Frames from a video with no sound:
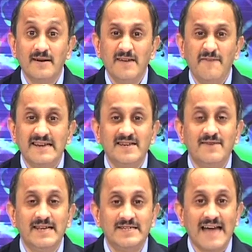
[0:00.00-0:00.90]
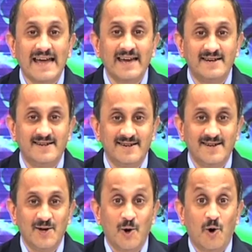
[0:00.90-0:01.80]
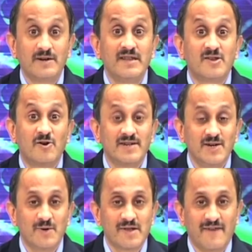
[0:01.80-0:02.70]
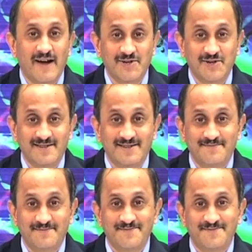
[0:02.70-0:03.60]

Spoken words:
effectively jagged or discontinuous functions?